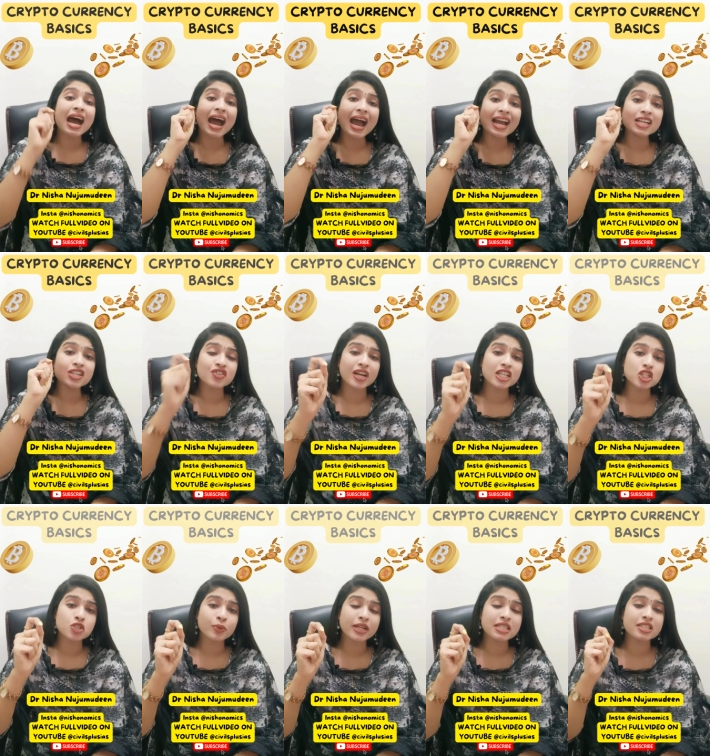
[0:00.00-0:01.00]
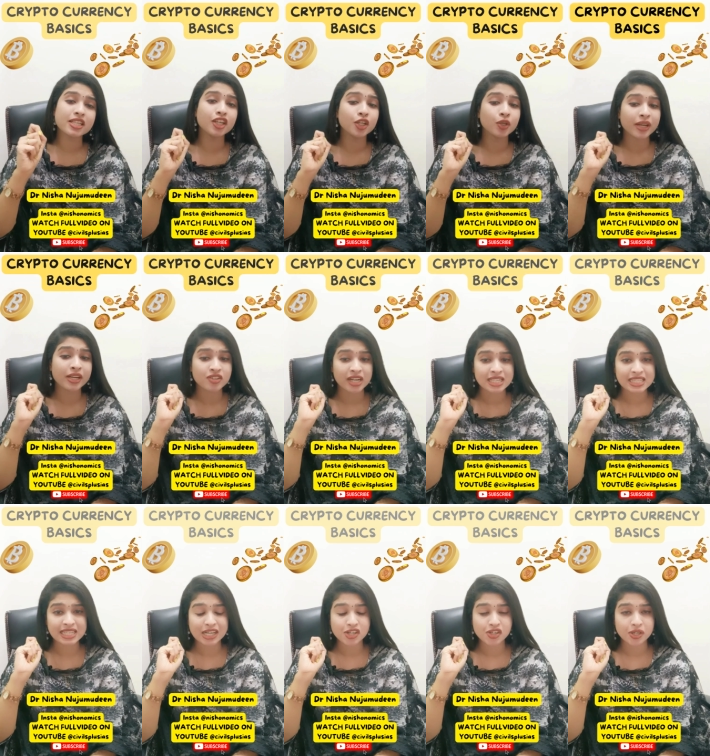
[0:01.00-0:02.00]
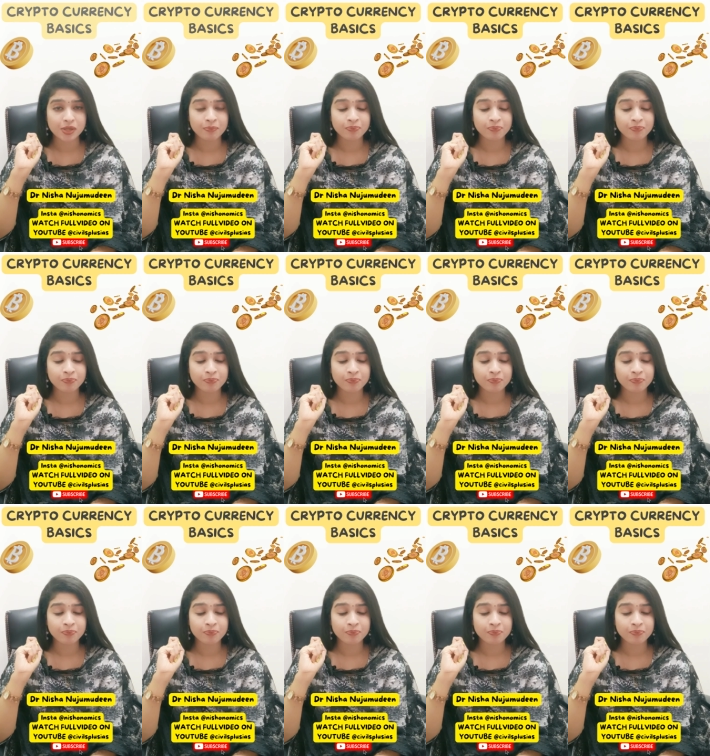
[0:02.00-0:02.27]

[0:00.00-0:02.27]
and transparency during transaction.